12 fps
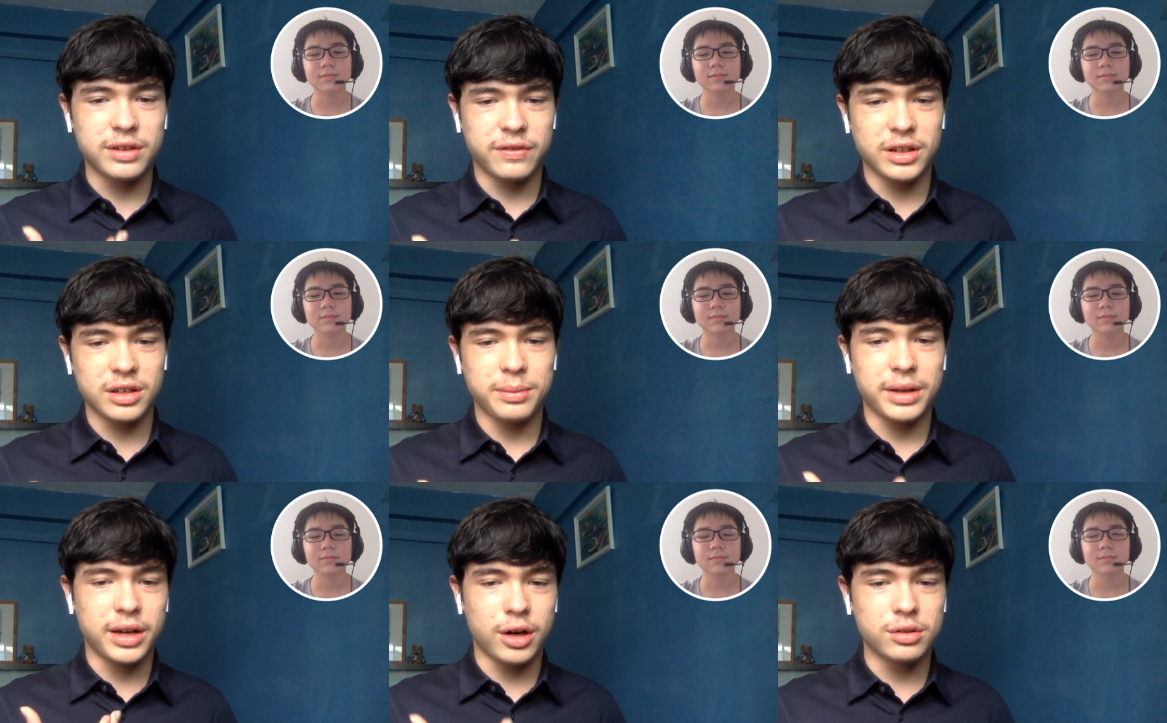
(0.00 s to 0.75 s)
Speaker 1: develop and
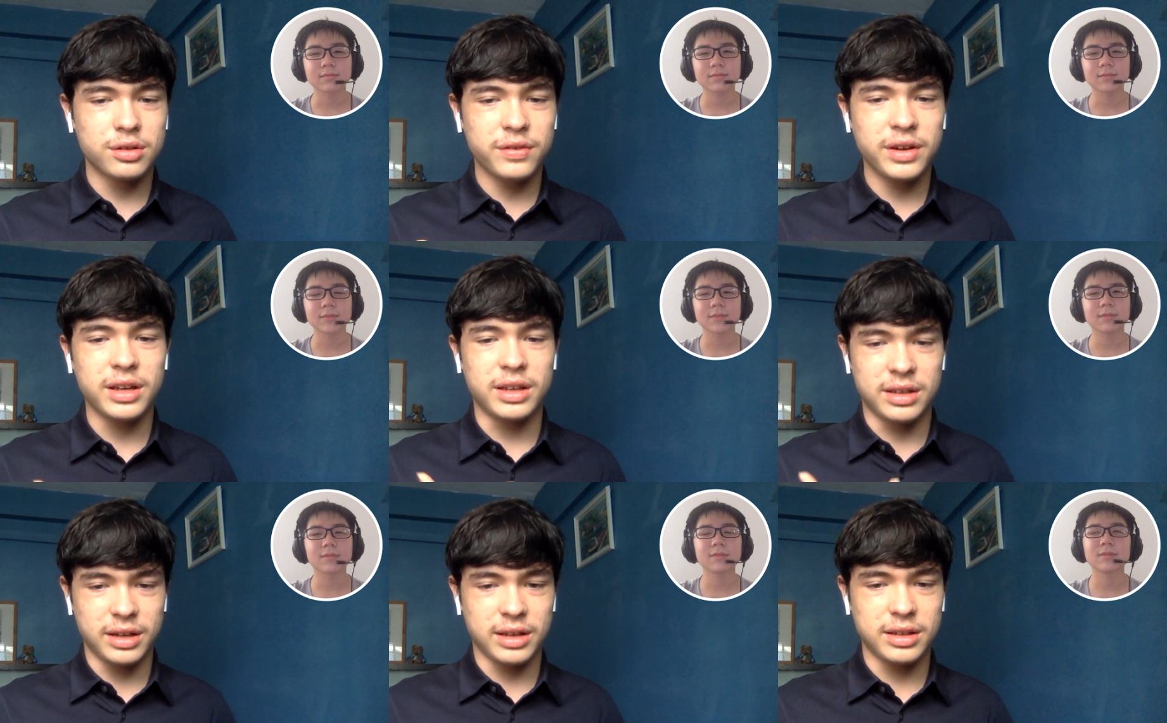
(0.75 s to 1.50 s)
cultivate
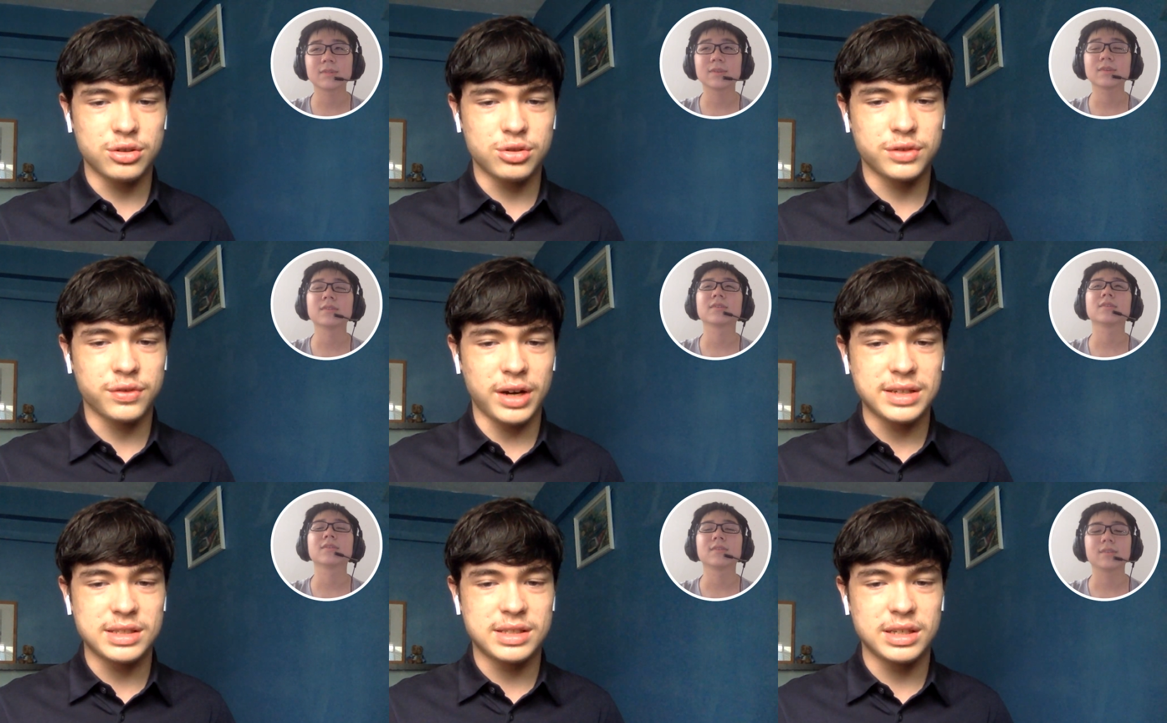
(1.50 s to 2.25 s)
an interest for
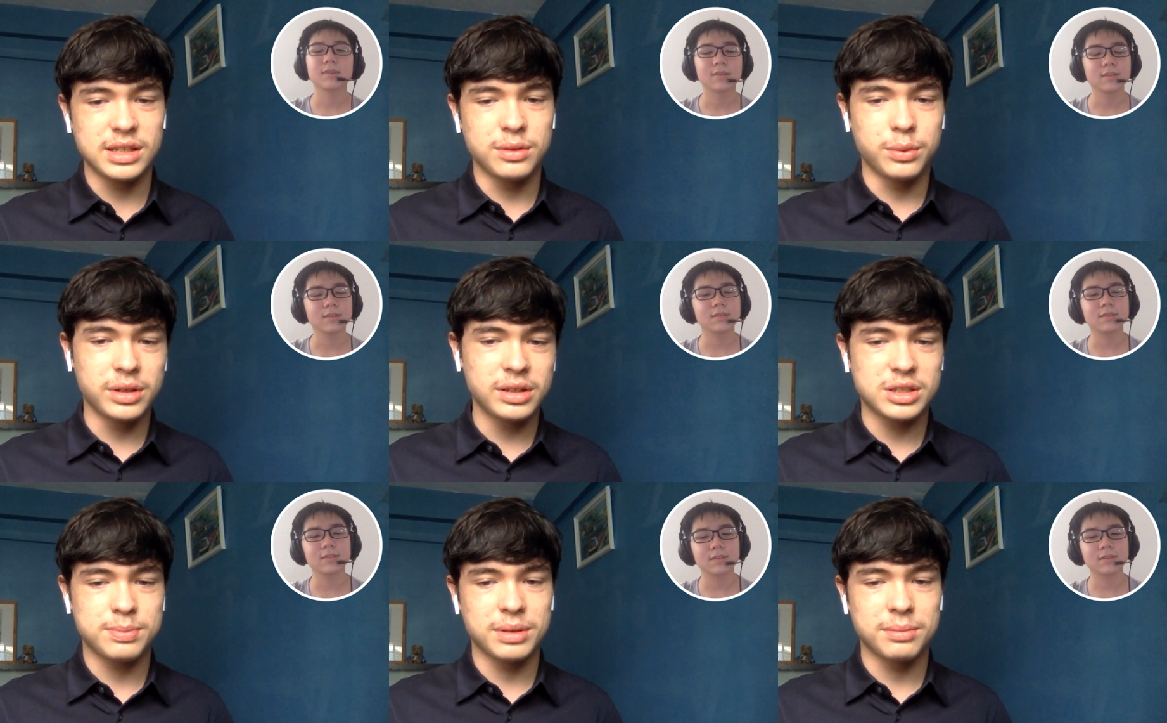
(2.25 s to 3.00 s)
ICT within its
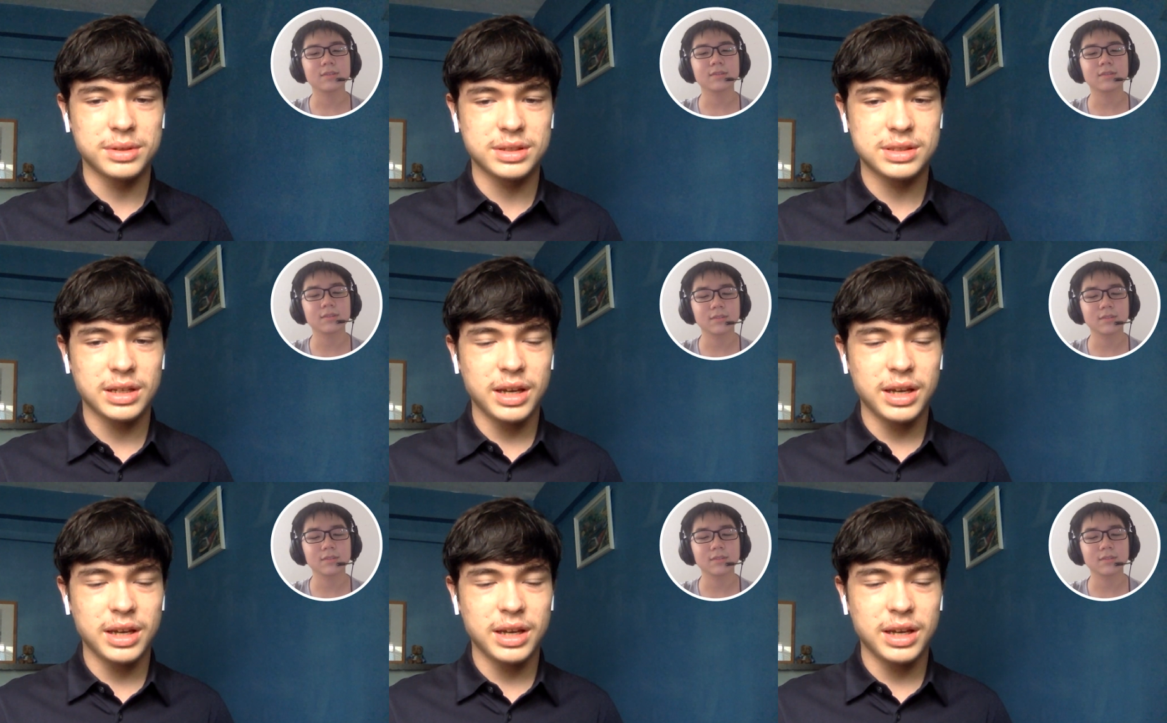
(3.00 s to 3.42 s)
members